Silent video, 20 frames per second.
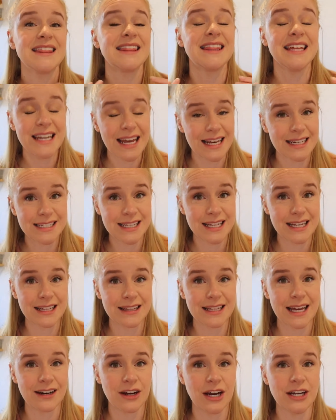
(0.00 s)
The next
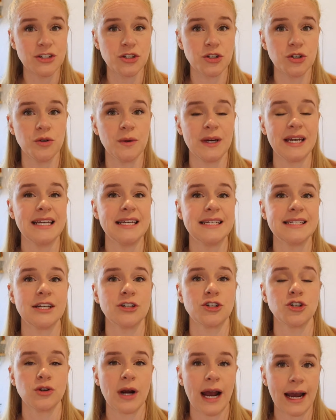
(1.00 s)
thing that I do is
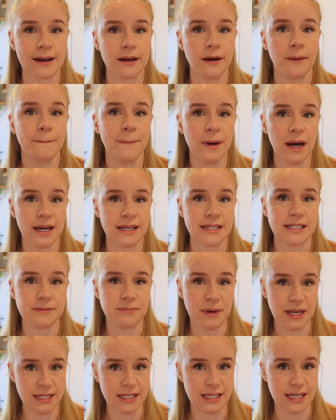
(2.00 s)
track my
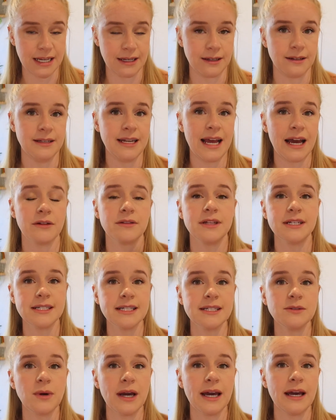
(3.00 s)
spending. Now this
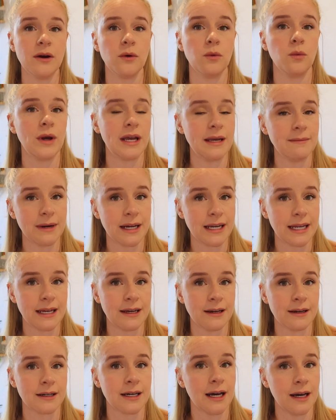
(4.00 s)
is where
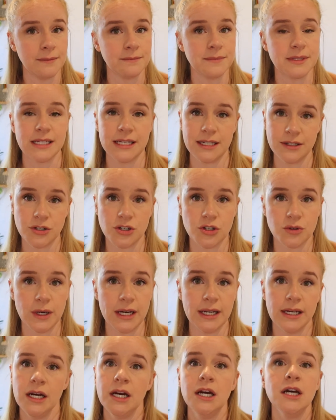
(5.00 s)
WeMoney comes into
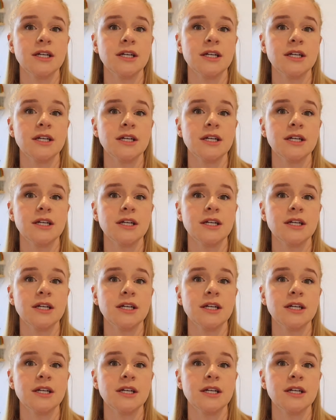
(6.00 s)
it.